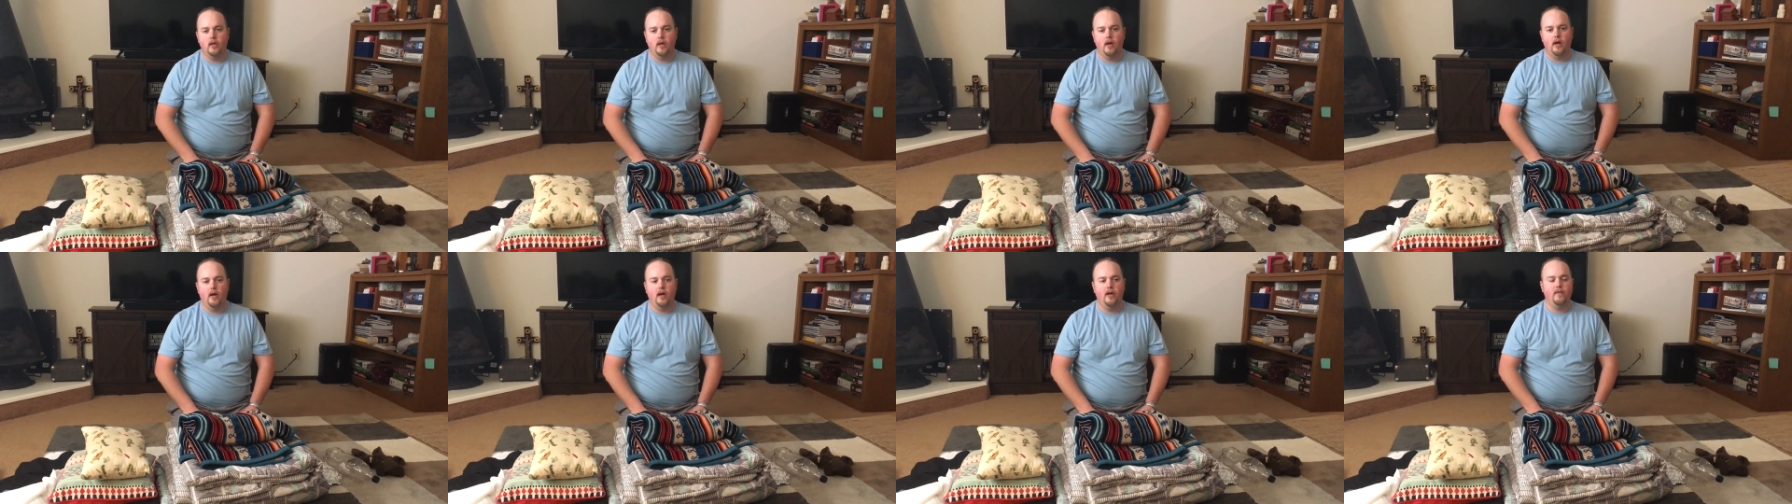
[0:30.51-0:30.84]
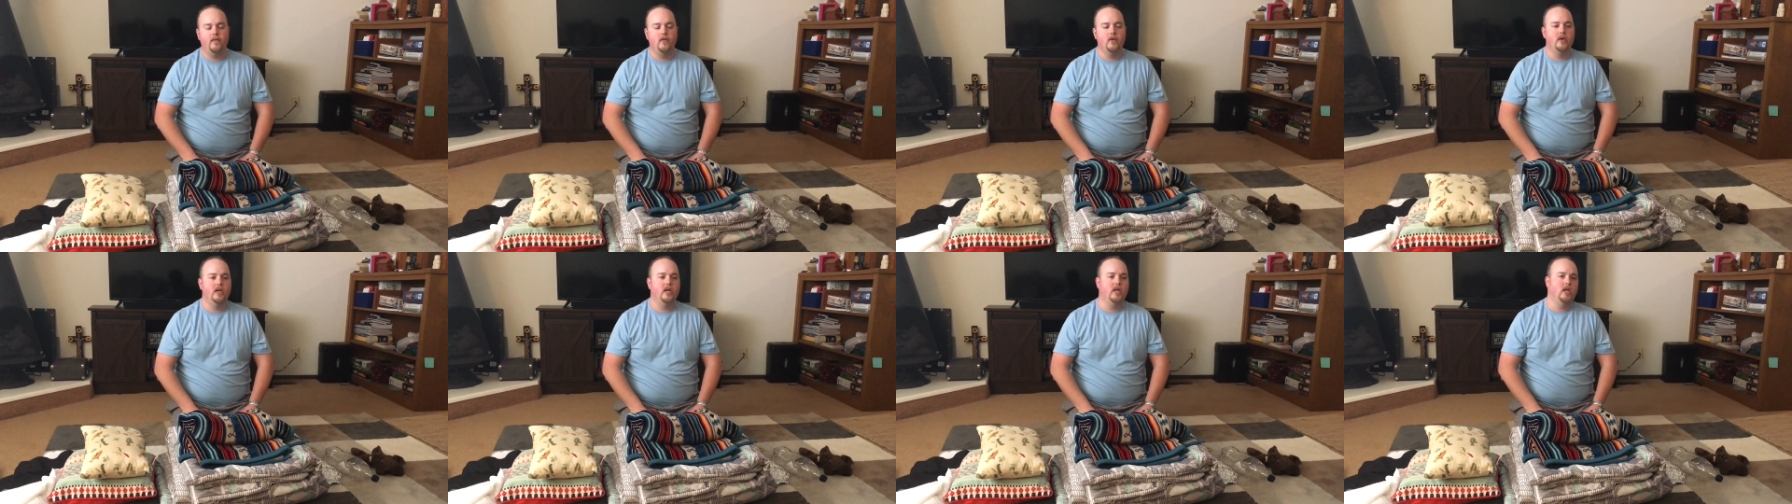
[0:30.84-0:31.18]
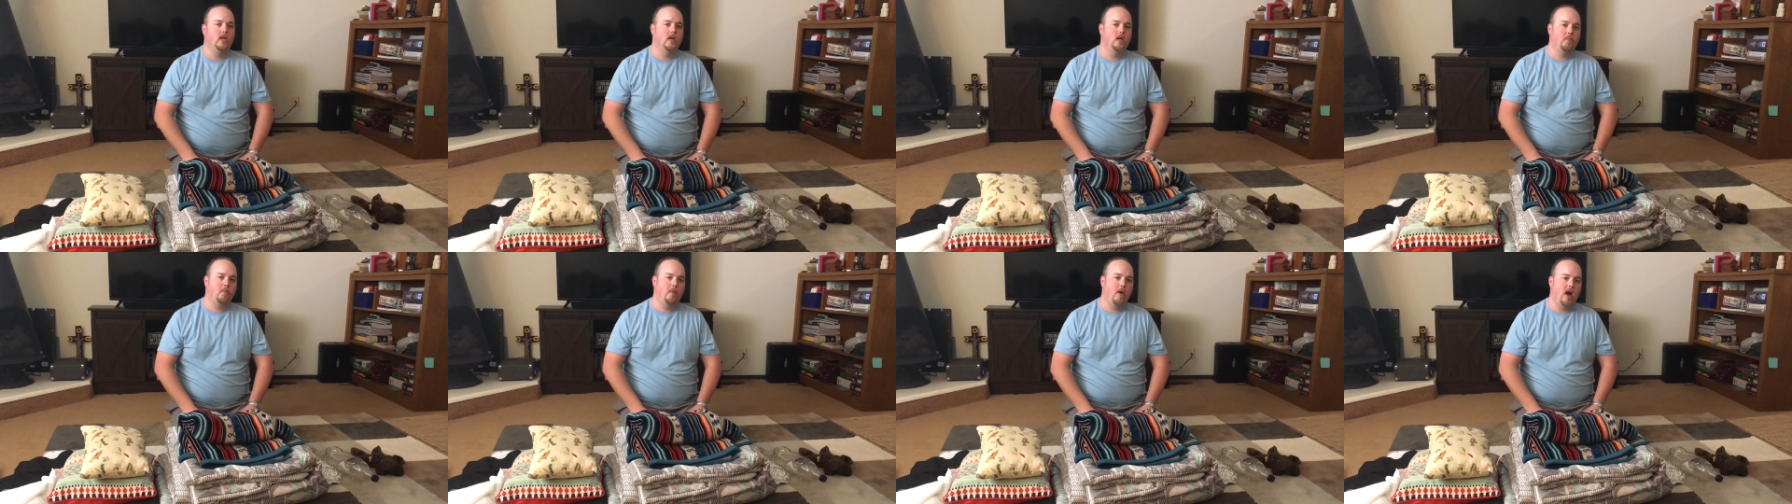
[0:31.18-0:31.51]
uh, if you're needing
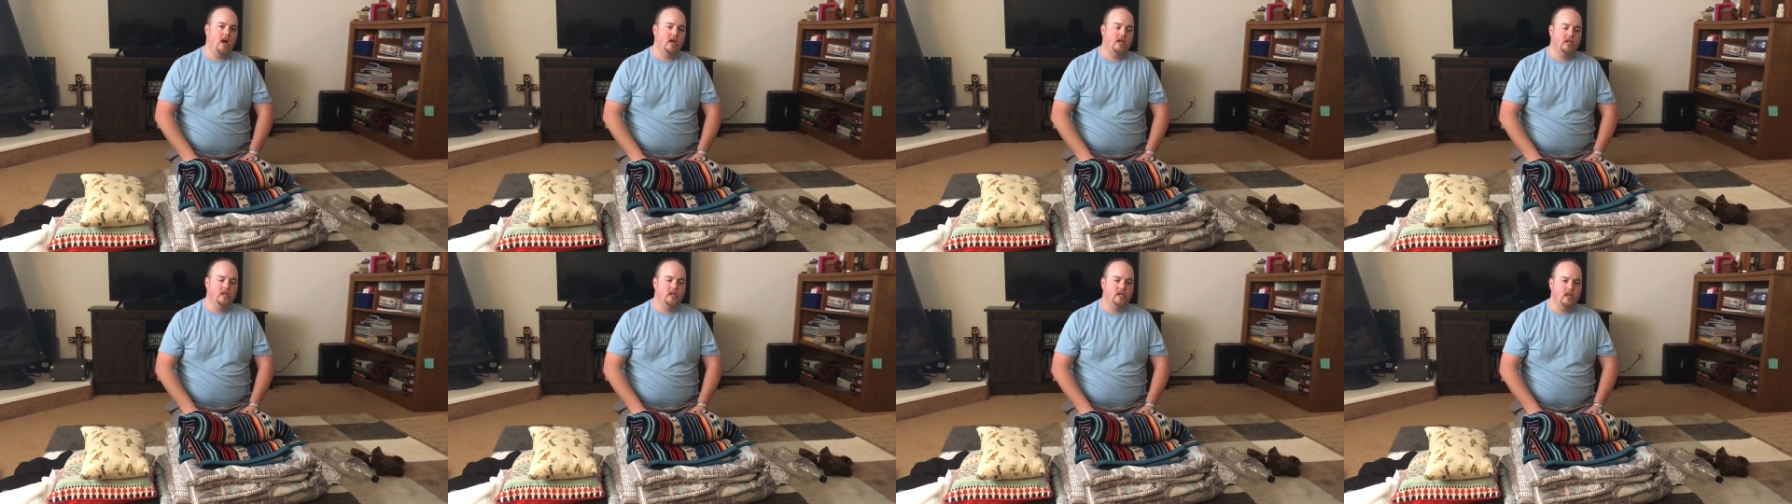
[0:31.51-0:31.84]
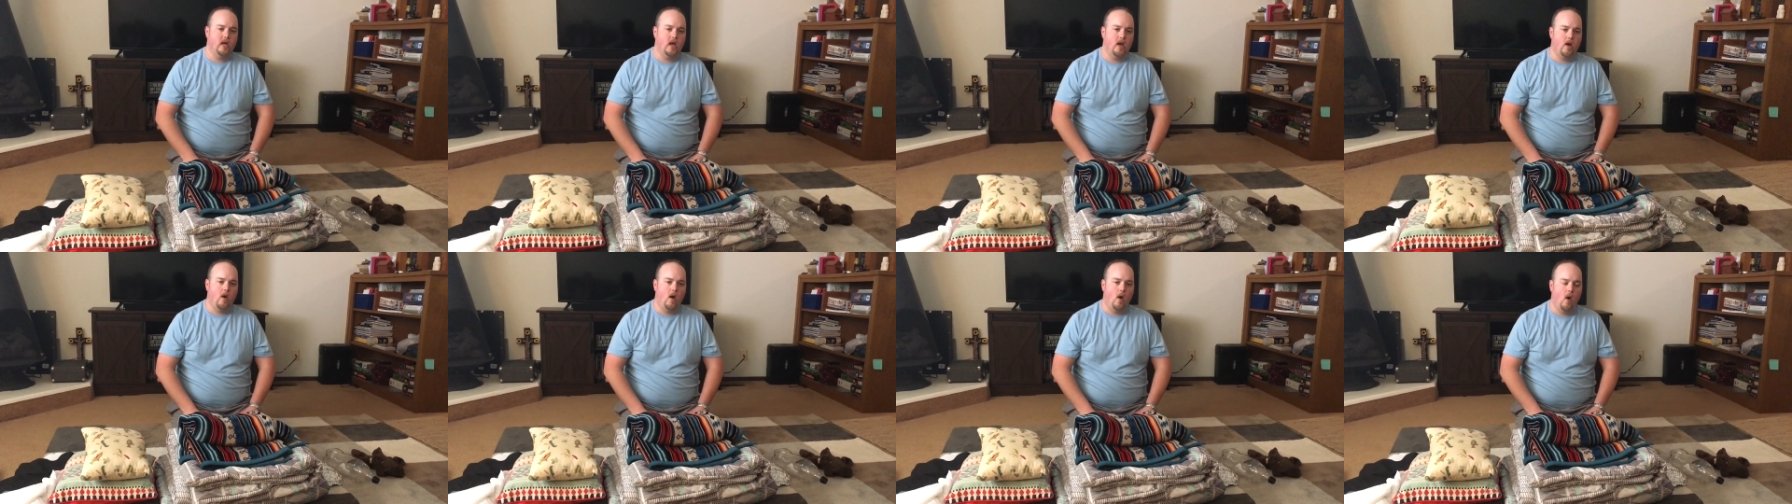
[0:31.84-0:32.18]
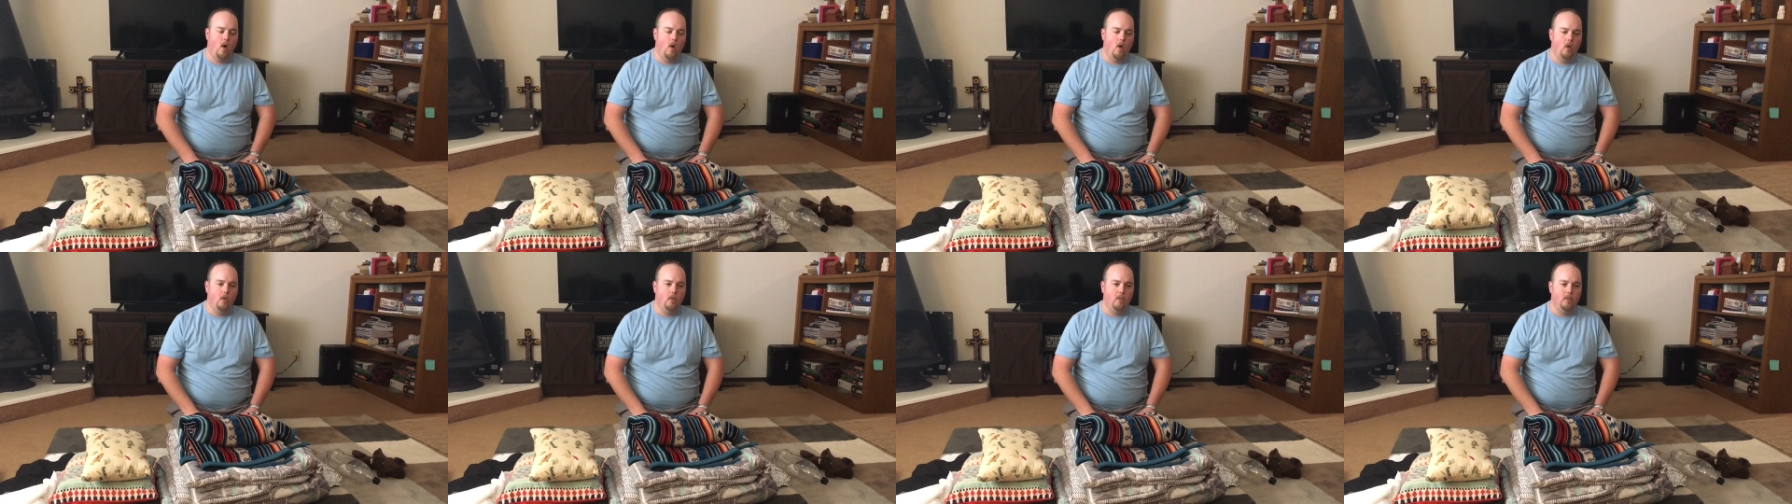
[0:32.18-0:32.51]
to practice at
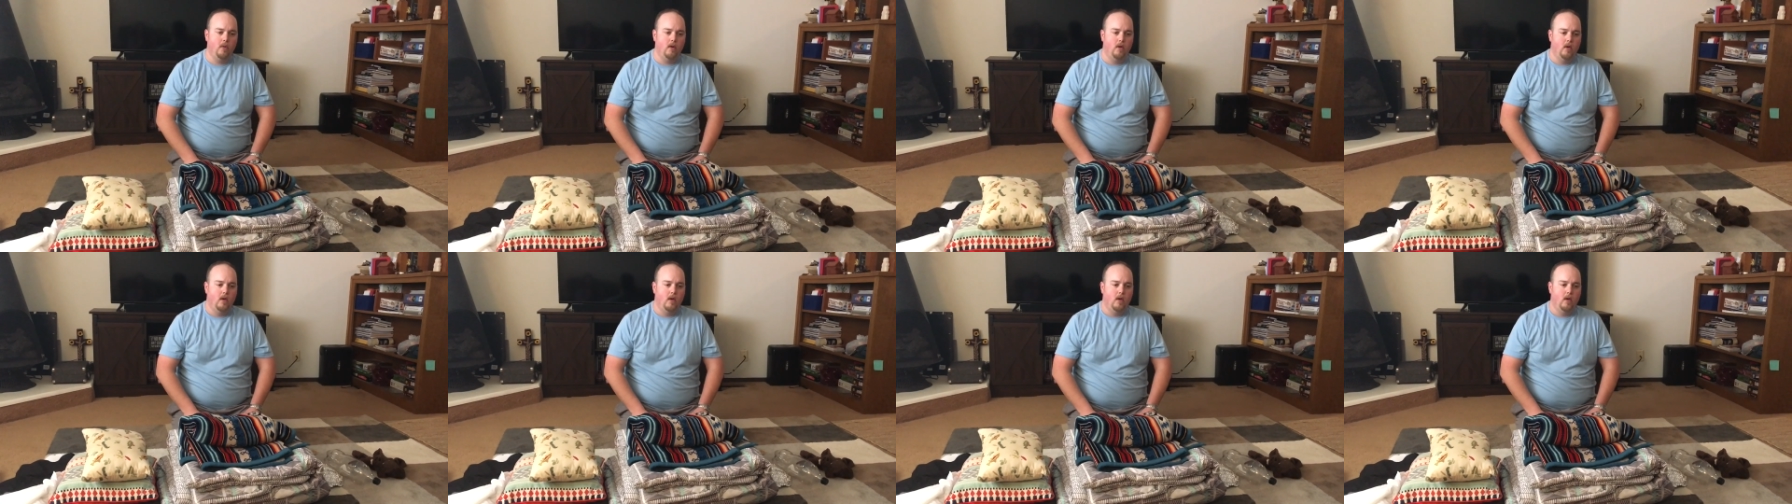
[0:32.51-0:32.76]
home,